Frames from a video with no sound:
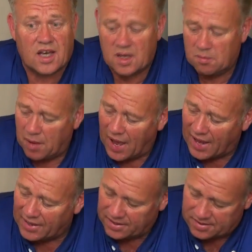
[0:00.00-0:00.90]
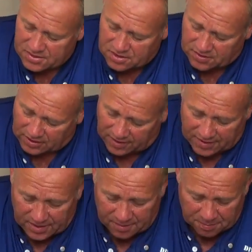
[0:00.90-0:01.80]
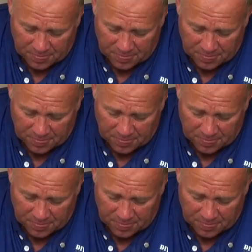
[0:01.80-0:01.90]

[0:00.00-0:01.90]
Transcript: a bag to the cleaner